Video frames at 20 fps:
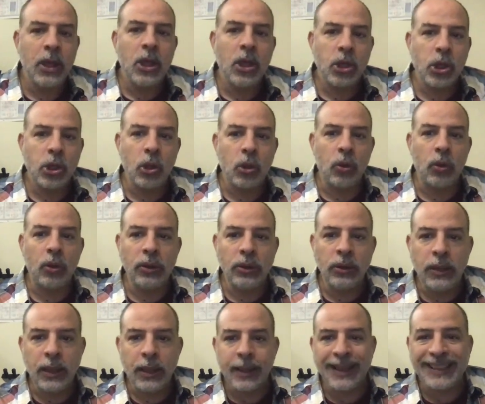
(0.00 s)
So
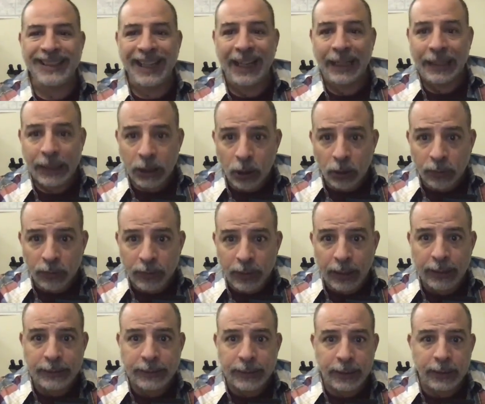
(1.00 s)
the crystallization of
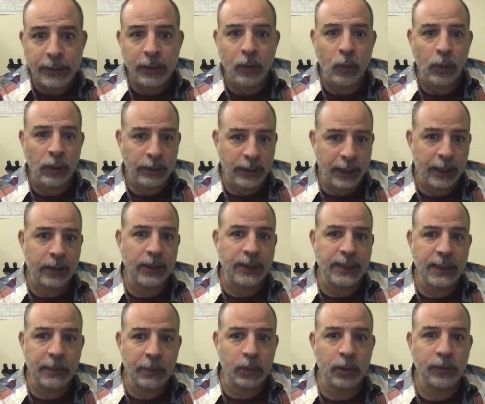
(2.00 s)
calcite will take
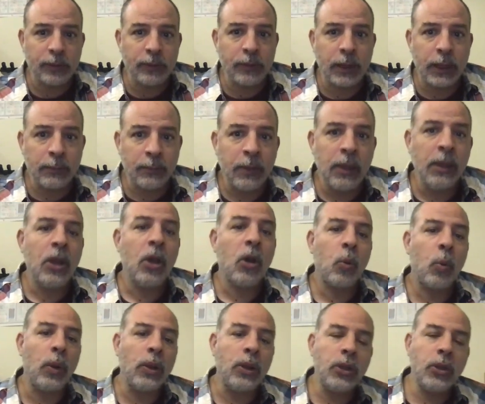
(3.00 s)
this amount of time
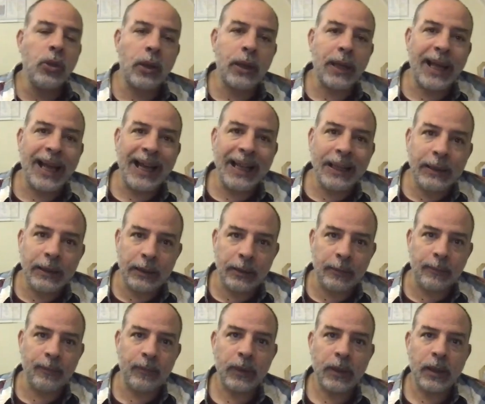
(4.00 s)
when you are adding